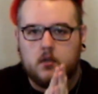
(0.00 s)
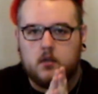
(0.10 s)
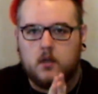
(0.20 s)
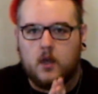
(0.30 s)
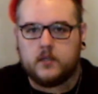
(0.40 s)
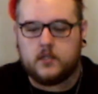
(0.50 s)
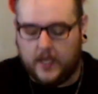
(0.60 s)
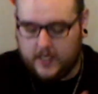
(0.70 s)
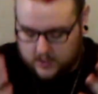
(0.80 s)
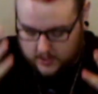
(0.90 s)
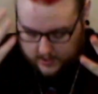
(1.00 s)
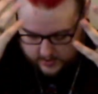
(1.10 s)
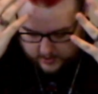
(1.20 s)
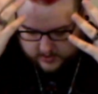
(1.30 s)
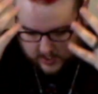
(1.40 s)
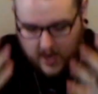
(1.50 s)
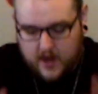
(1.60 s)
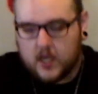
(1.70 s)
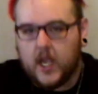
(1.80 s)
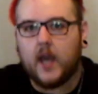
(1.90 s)
on tasting an entire
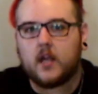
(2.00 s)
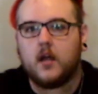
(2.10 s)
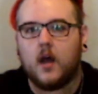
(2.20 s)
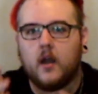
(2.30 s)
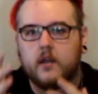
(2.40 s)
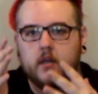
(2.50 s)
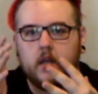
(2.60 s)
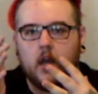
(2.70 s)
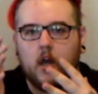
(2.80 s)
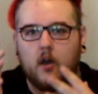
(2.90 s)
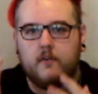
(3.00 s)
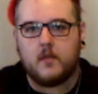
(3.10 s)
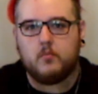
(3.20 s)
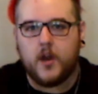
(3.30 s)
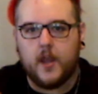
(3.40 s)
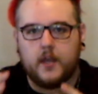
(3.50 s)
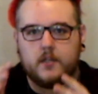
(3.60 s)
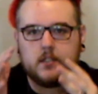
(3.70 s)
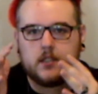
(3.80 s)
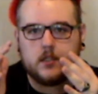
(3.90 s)
catalog of a
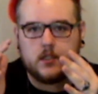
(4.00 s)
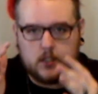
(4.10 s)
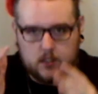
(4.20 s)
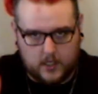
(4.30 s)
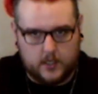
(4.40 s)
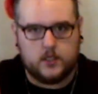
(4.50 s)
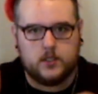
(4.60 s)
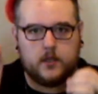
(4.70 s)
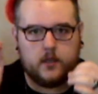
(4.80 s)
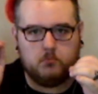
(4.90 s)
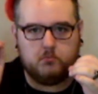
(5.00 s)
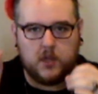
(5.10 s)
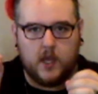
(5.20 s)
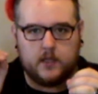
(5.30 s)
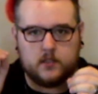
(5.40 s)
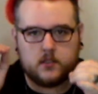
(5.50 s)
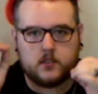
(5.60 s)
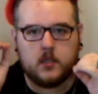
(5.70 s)
brand's signature blends.